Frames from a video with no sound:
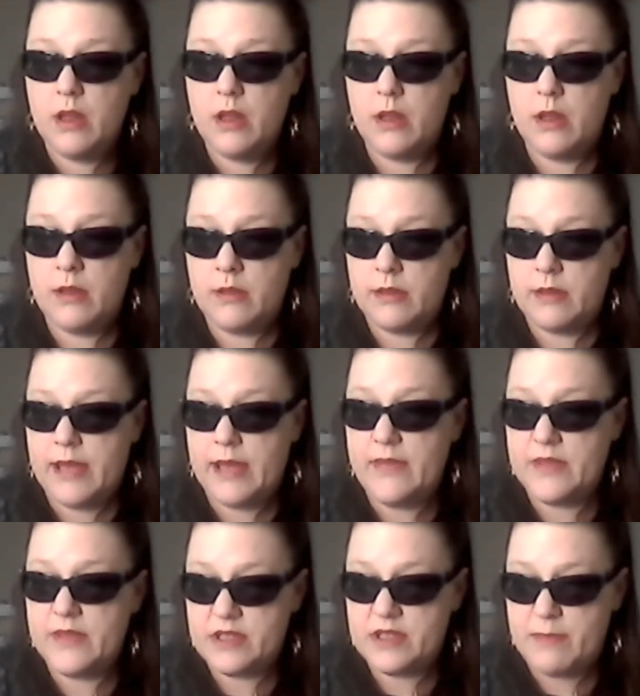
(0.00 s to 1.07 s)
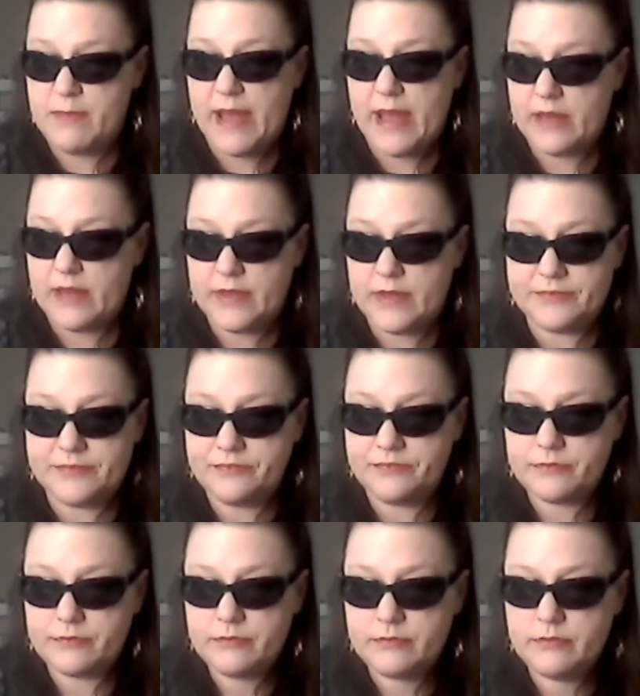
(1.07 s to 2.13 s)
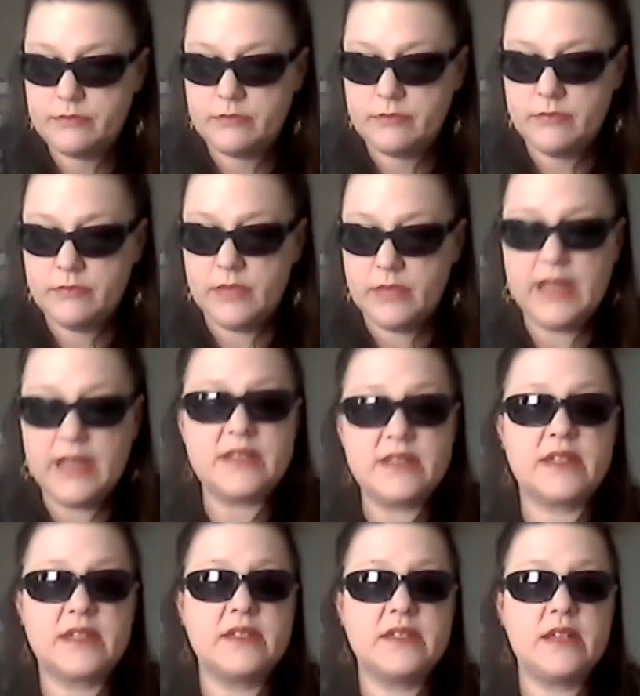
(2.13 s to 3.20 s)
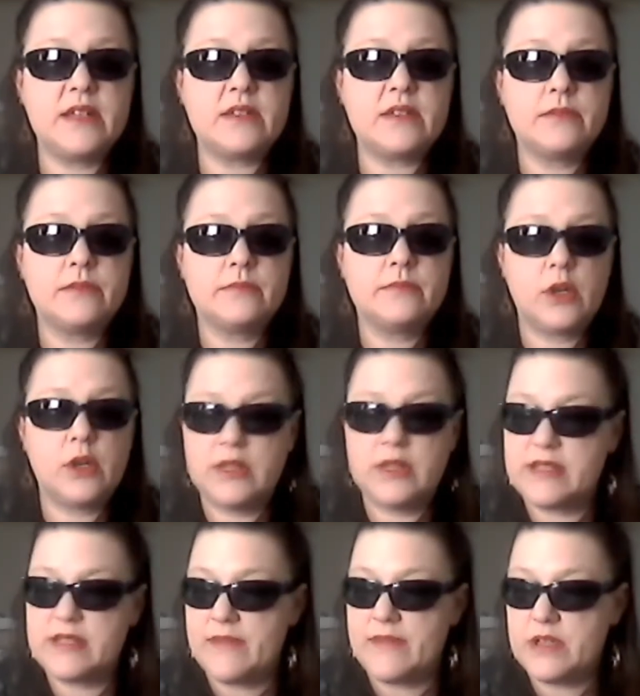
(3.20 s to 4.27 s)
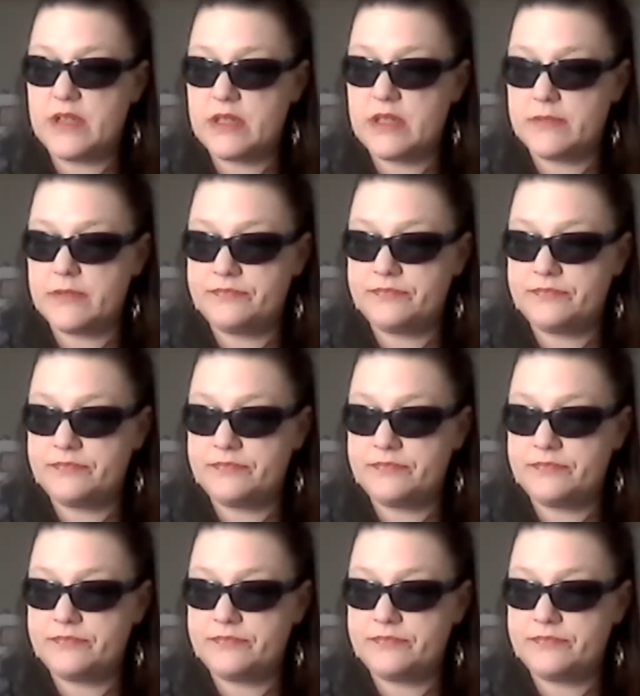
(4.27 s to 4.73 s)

Again, this is back in the late 60s, early 70s,